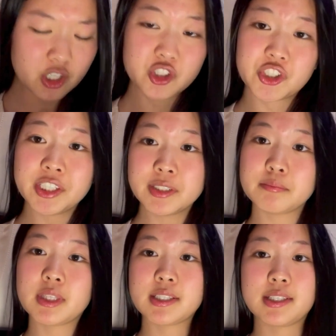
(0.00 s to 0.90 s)
she
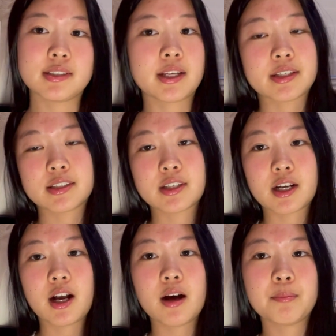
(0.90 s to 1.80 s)
thinks he's like
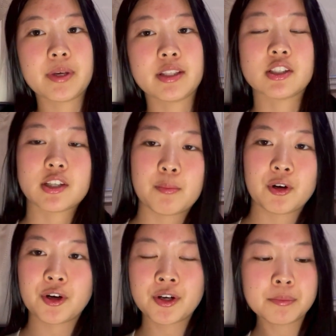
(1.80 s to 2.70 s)
stuck up and
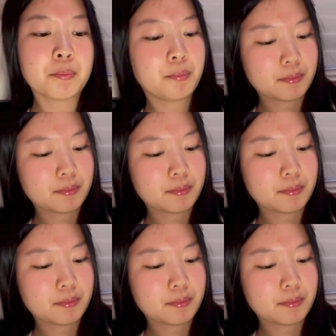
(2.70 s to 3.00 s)
stubborn.